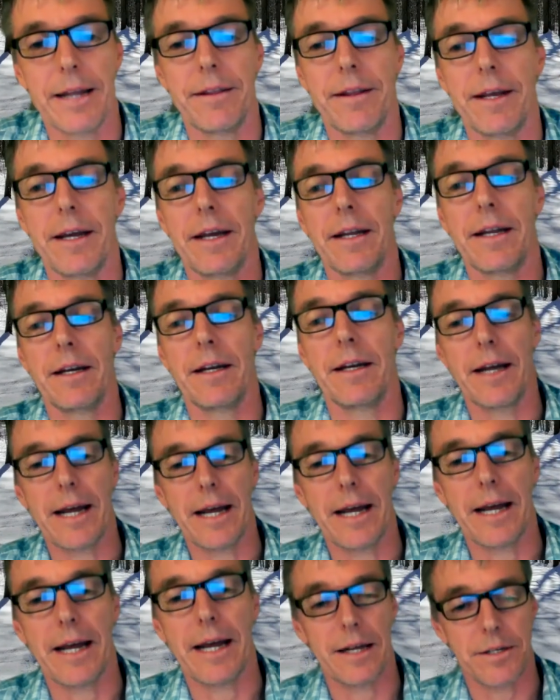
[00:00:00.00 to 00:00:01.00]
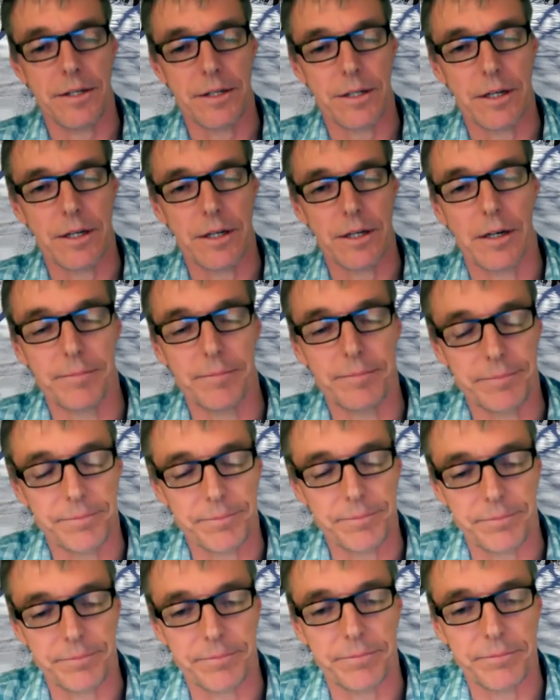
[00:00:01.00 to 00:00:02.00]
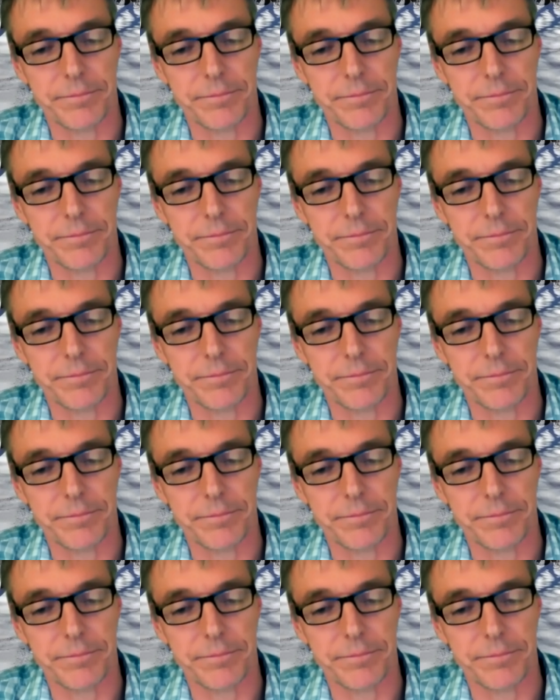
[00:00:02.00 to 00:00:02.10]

And then as, um,